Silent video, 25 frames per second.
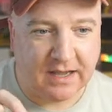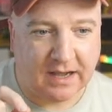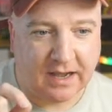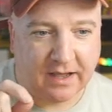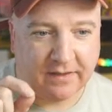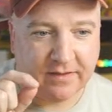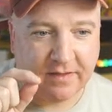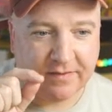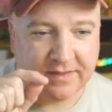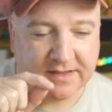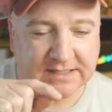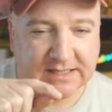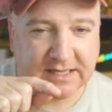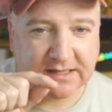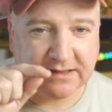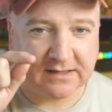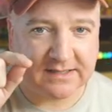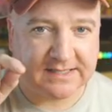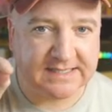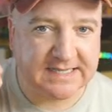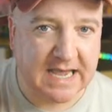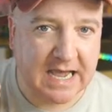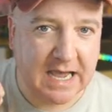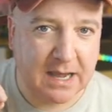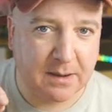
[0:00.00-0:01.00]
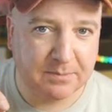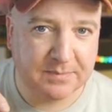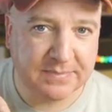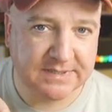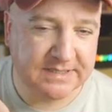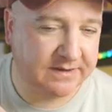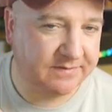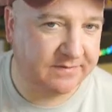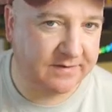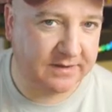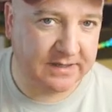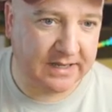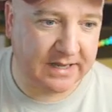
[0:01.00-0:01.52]
And then there's little tabs,
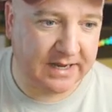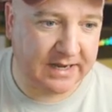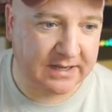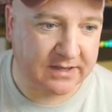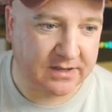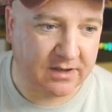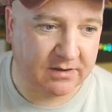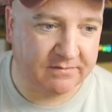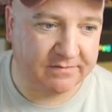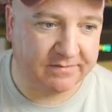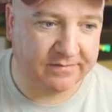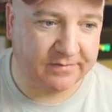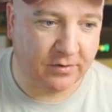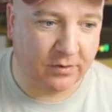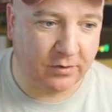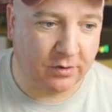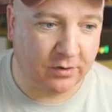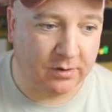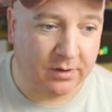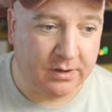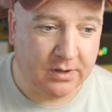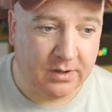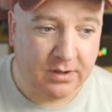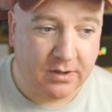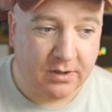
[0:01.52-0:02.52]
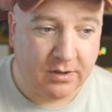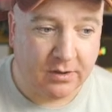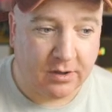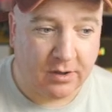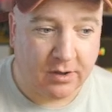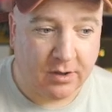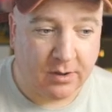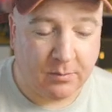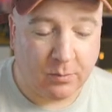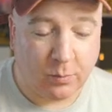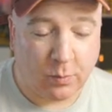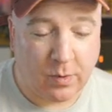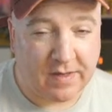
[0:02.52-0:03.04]
if you like, for
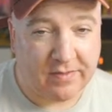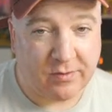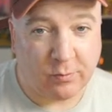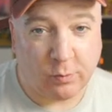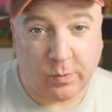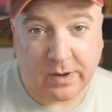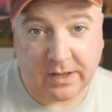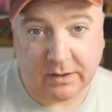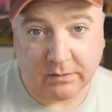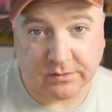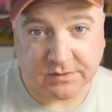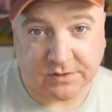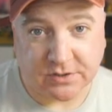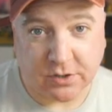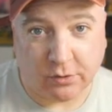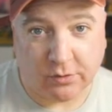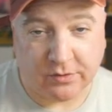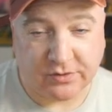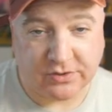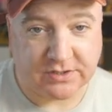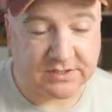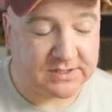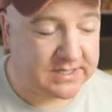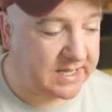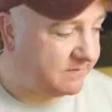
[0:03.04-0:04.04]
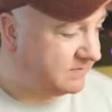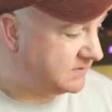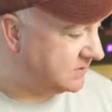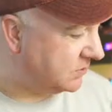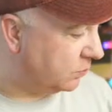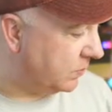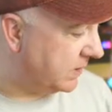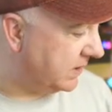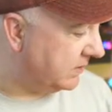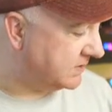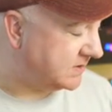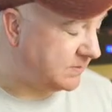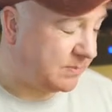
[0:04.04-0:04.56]
um, where the wheels go. It just gives the
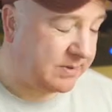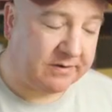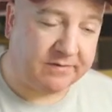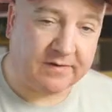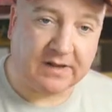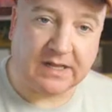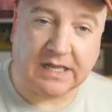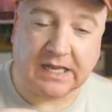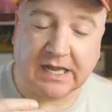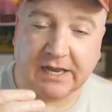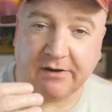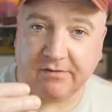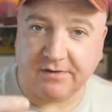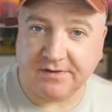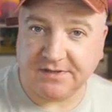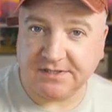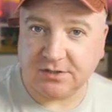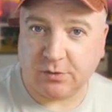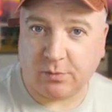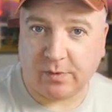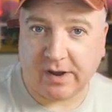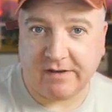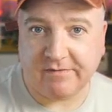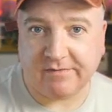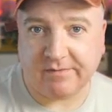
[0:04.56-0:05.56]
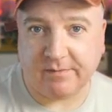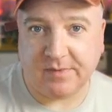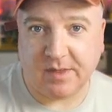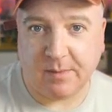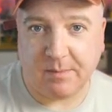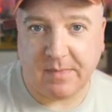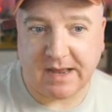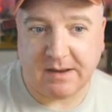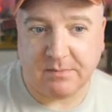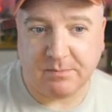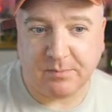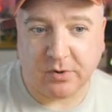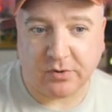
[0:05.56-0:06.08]
wheels a bit of clearance away from the
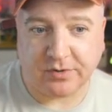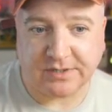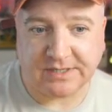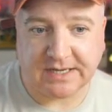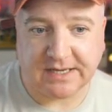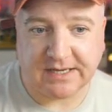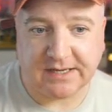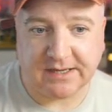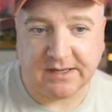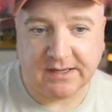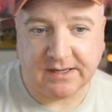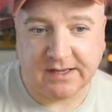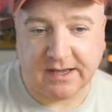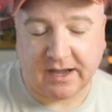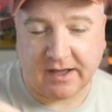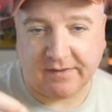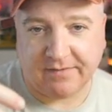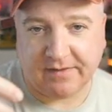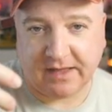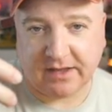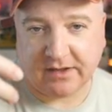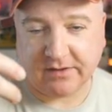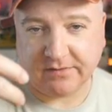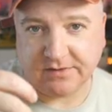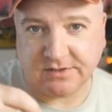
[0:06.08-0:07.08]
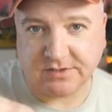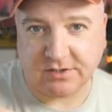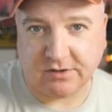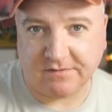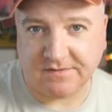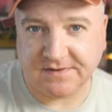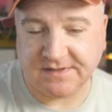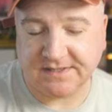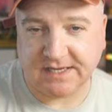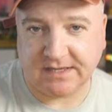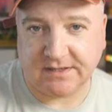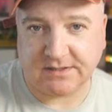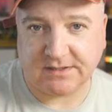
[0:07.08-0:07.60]
main body and they can sort
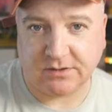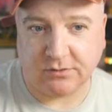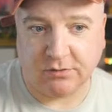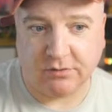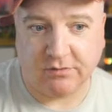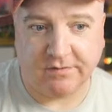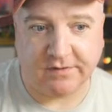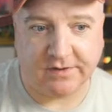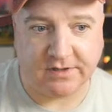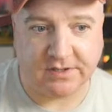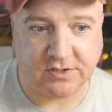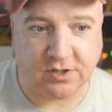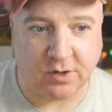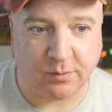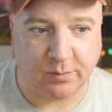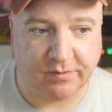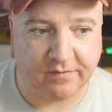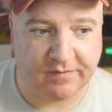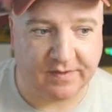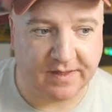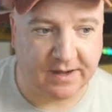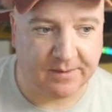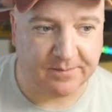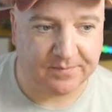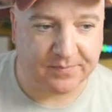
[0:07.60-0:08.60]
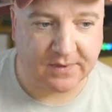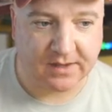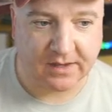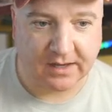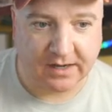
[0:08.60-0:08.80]
of sit over the top of that.